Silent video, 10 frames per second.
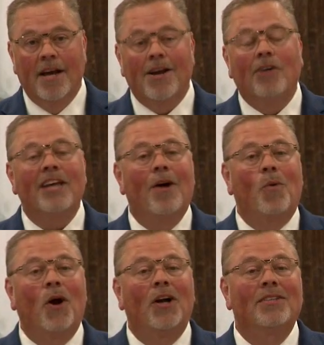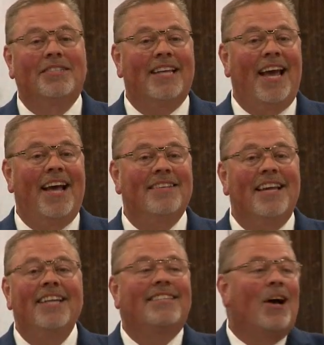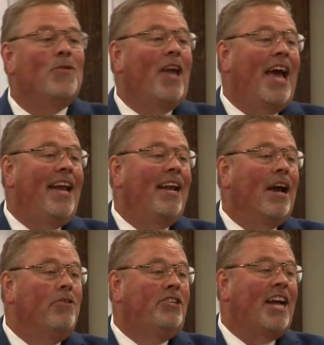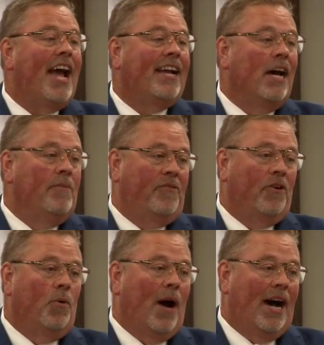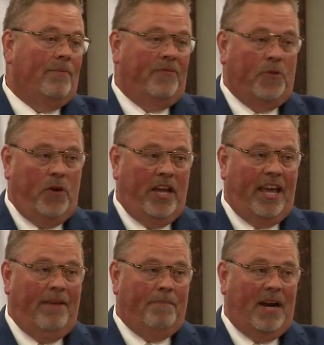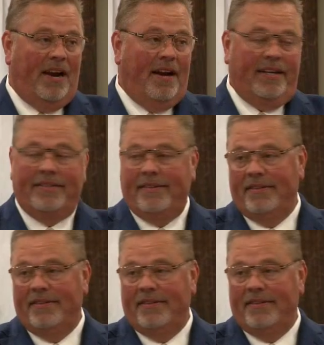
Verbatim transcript: Because our world says it's okay to go shack up for a while before you get married.